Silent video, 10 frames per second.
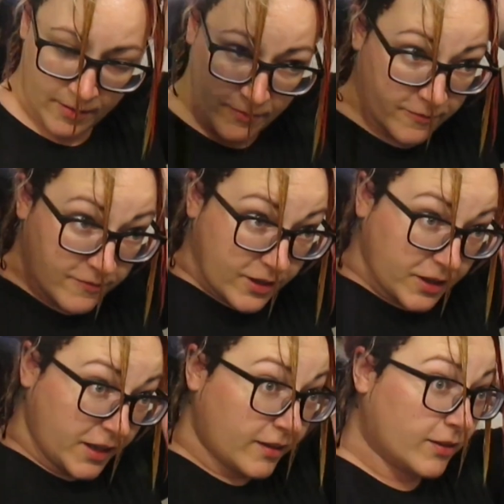I'm
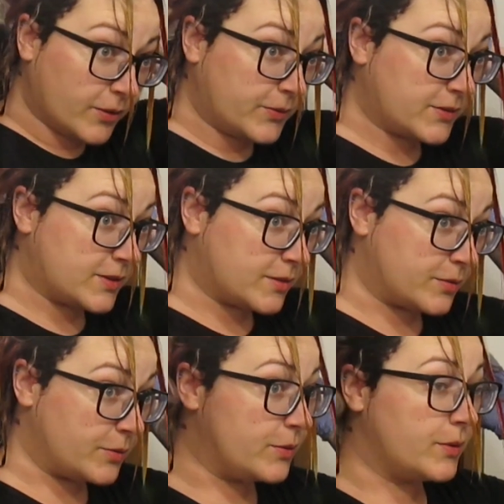very close
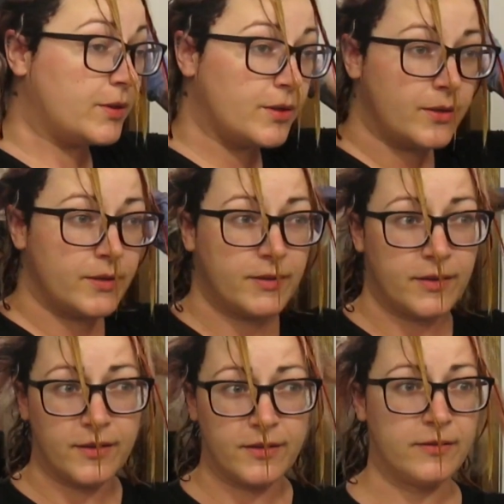to
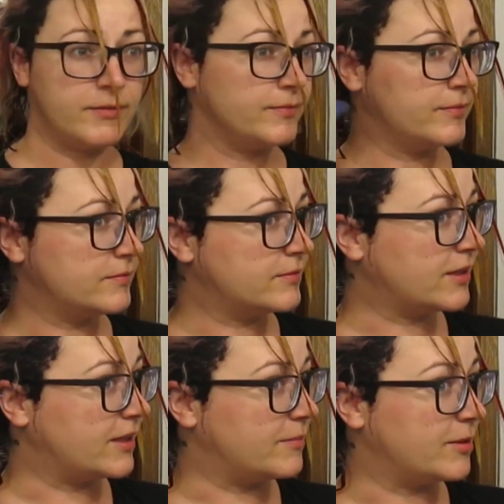
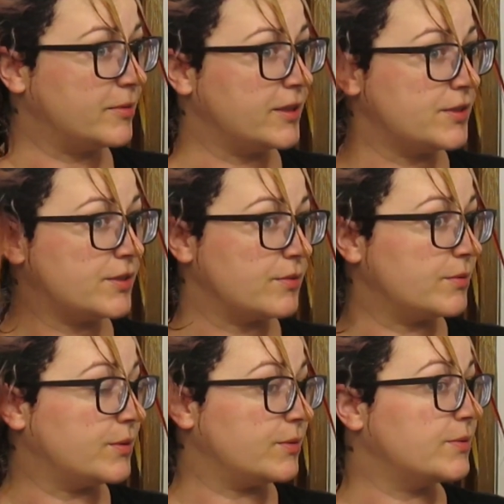time to bleach the
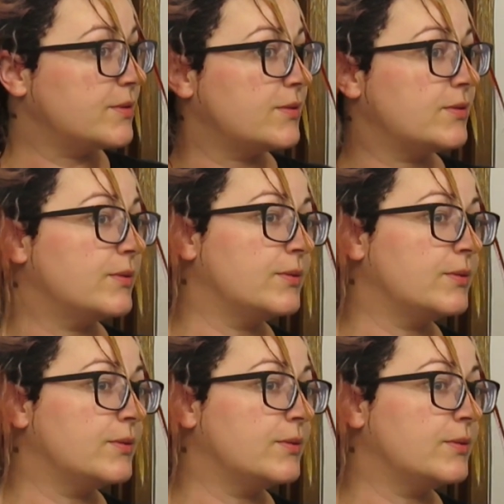roots.